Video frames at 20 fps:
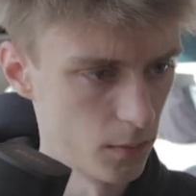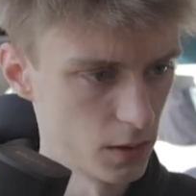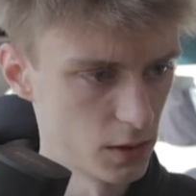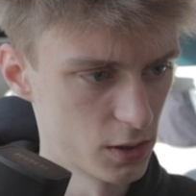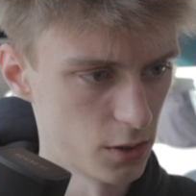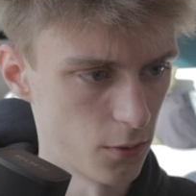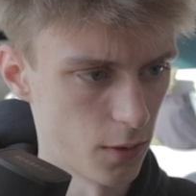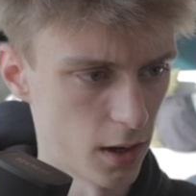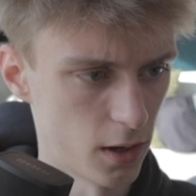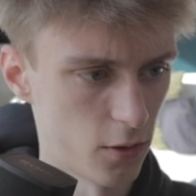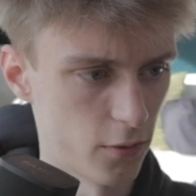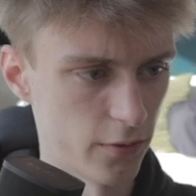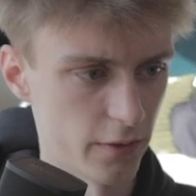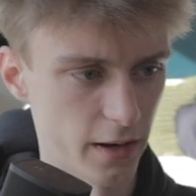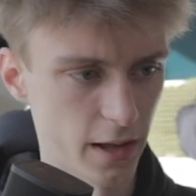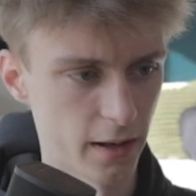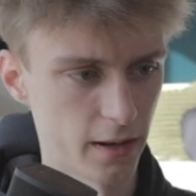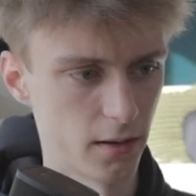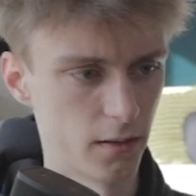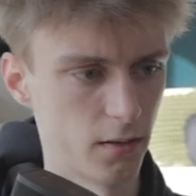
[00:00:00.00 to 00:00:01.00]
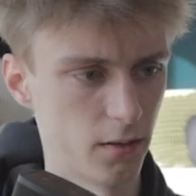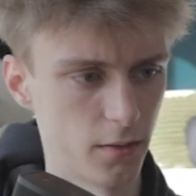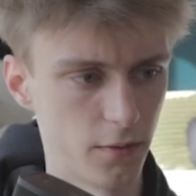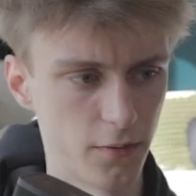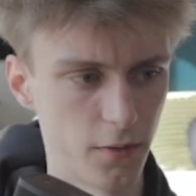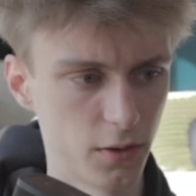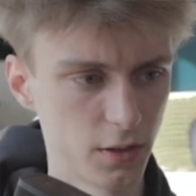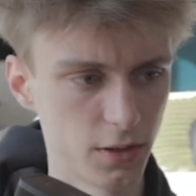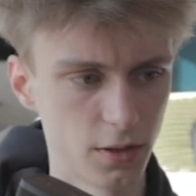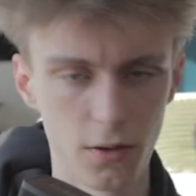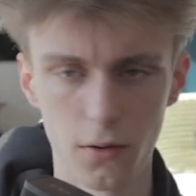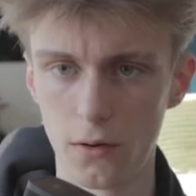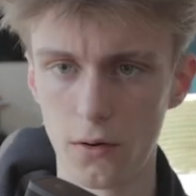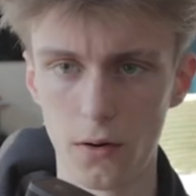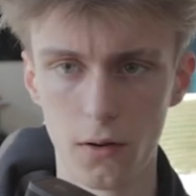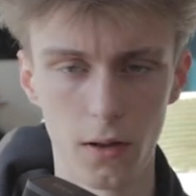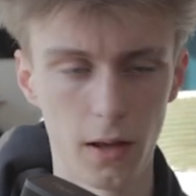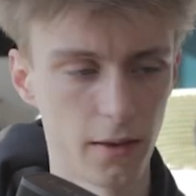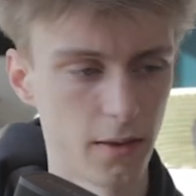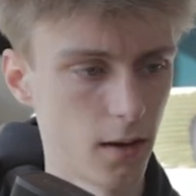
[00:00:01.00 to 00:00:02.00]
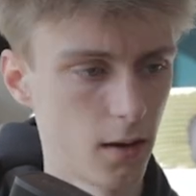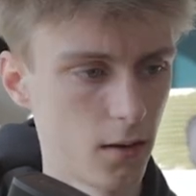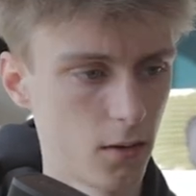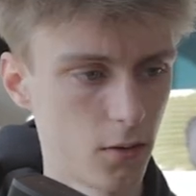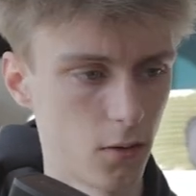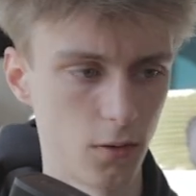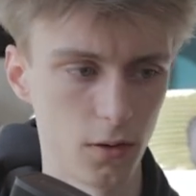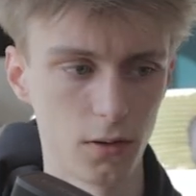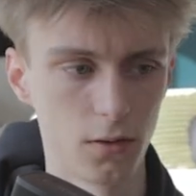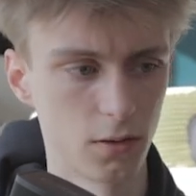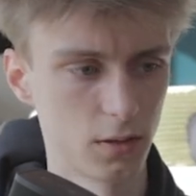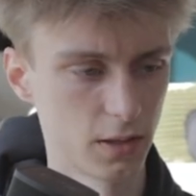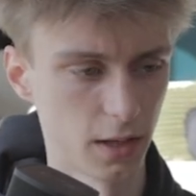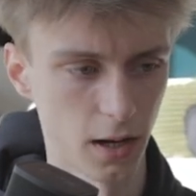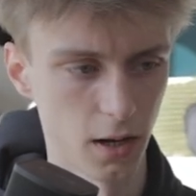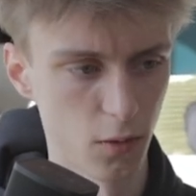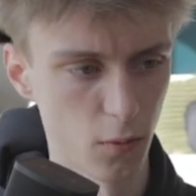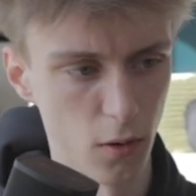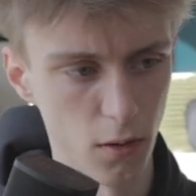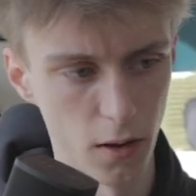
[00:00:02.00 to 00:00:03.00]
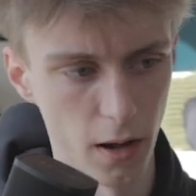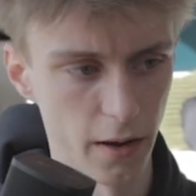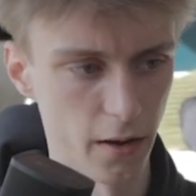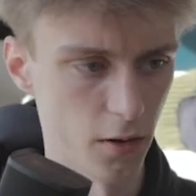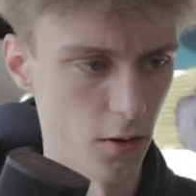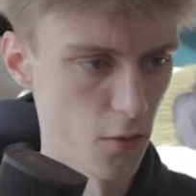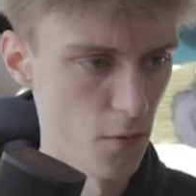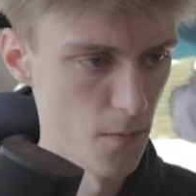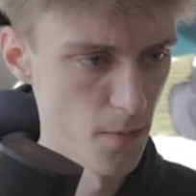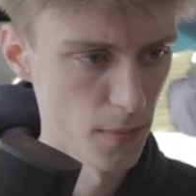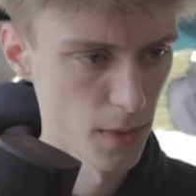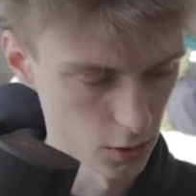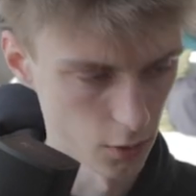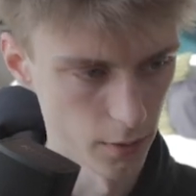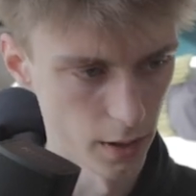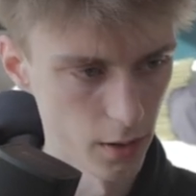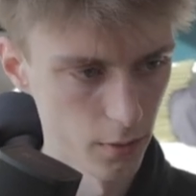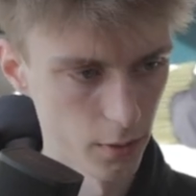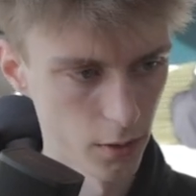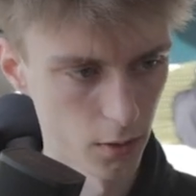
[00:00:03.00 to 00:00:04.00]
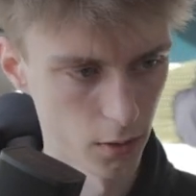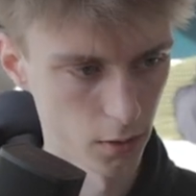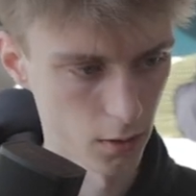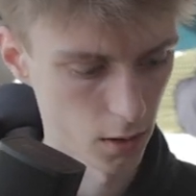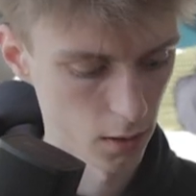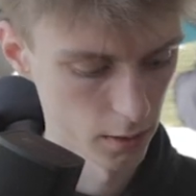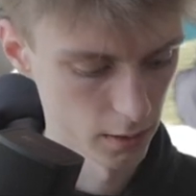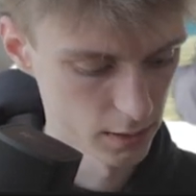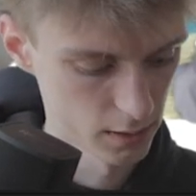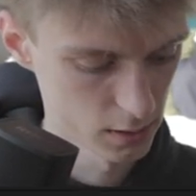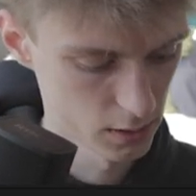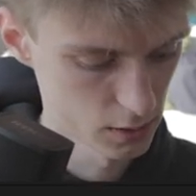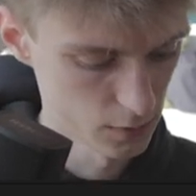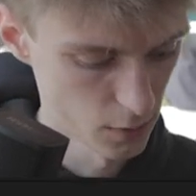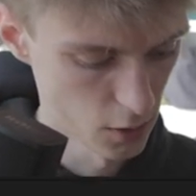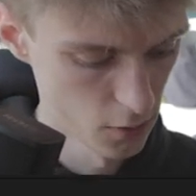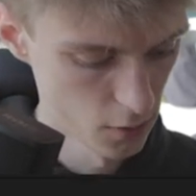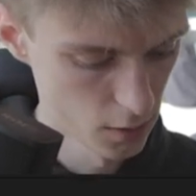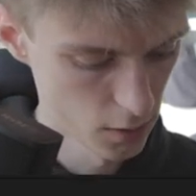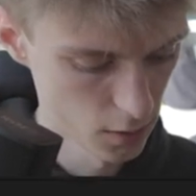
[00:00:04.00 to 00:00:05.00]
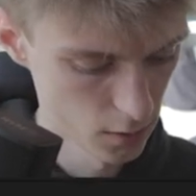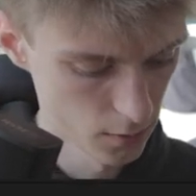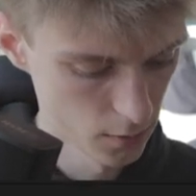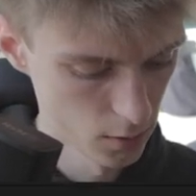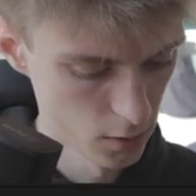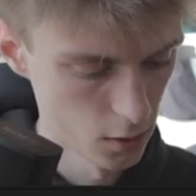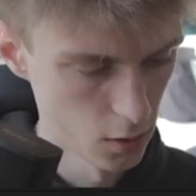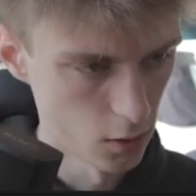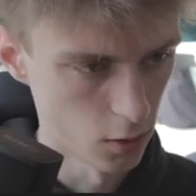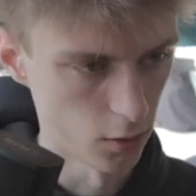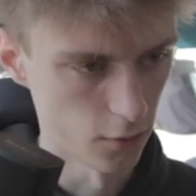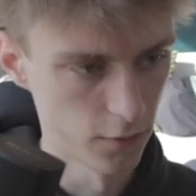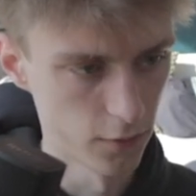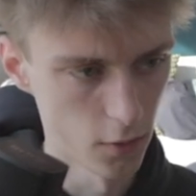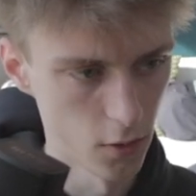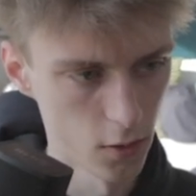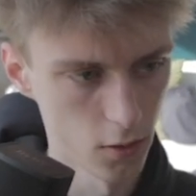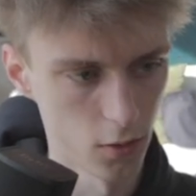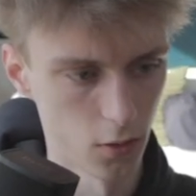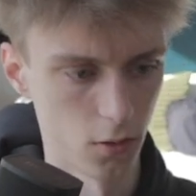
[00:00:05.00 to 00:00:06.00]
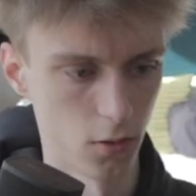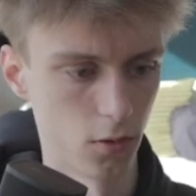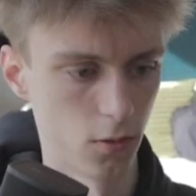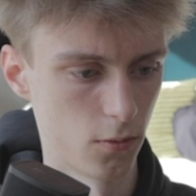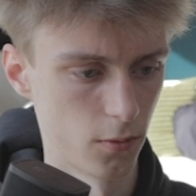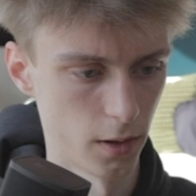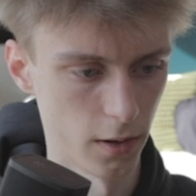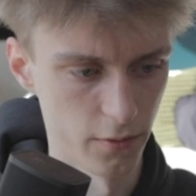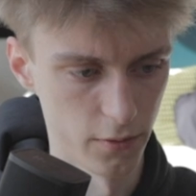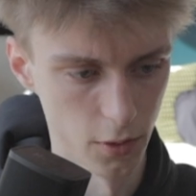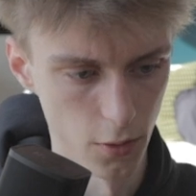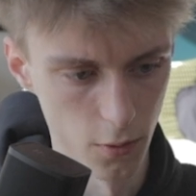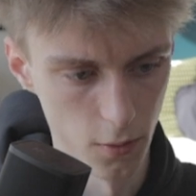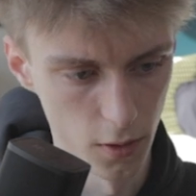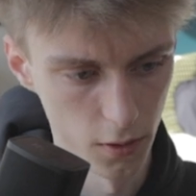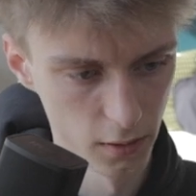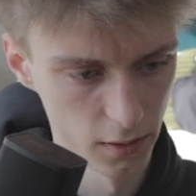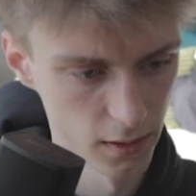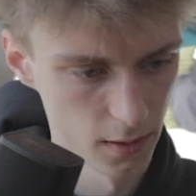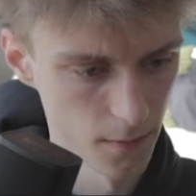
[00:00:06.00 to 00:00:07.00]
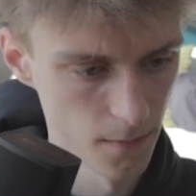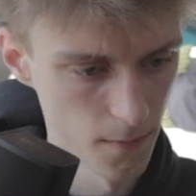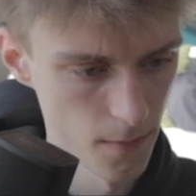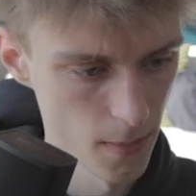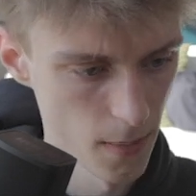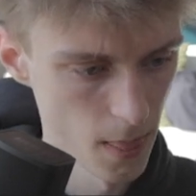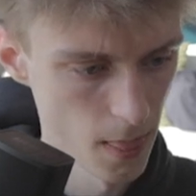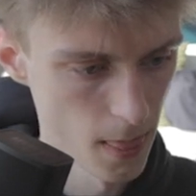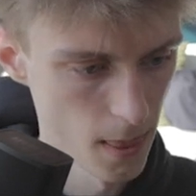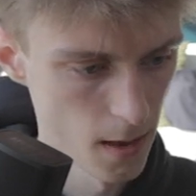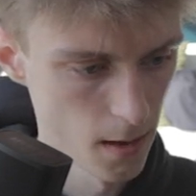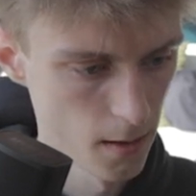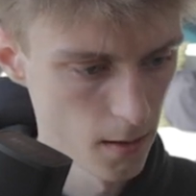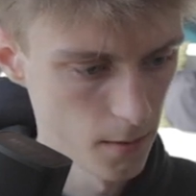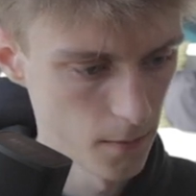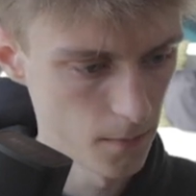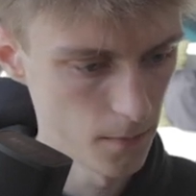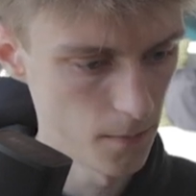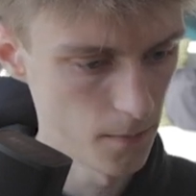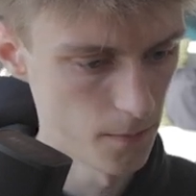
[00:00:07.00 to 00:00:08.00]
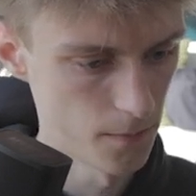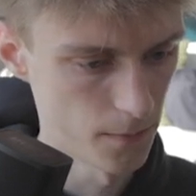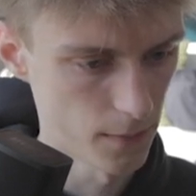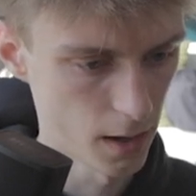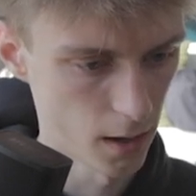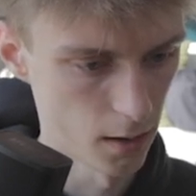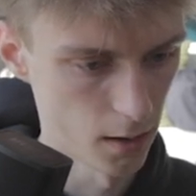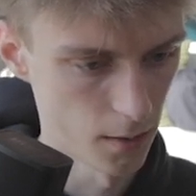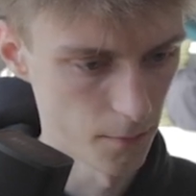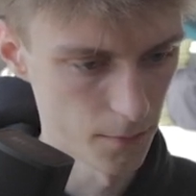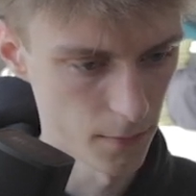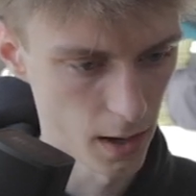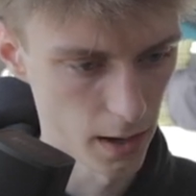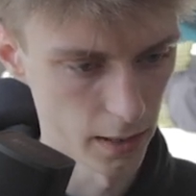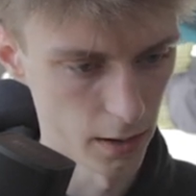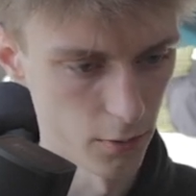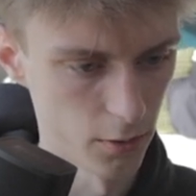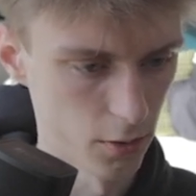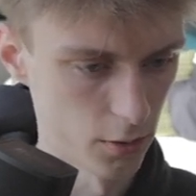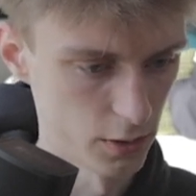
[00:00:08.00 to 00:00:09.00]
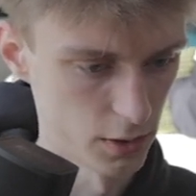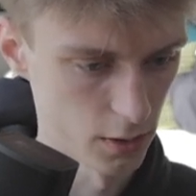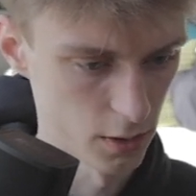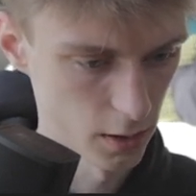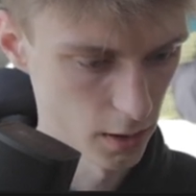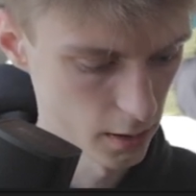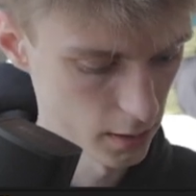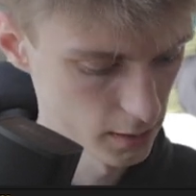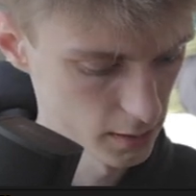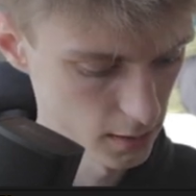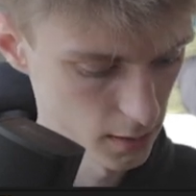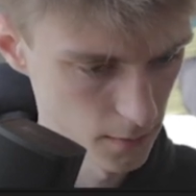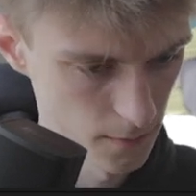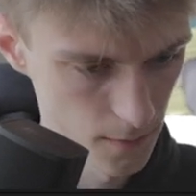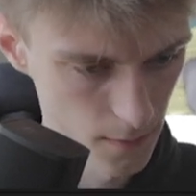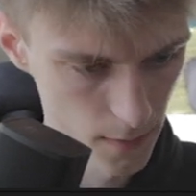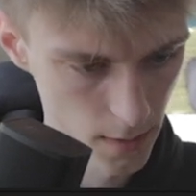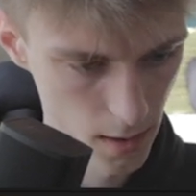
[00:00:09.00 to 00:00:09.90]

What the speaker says: So I covered that in the first tutorial, I think, or the second one, I don't know. So here we're gonna call it smoke or fog or whatever you want. And then we're going to cut it.